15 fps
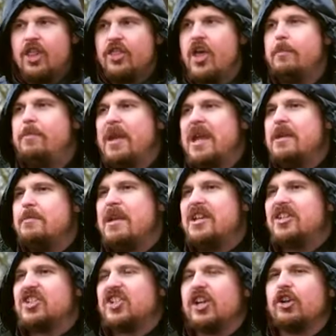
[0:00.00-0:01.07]
the
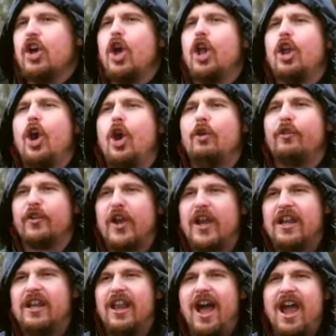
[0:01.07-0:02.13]
BBC are all over
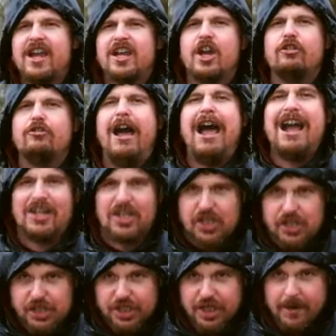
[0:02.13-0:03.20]
it like a
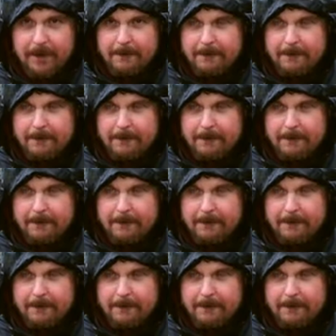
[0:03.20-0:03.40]
rash.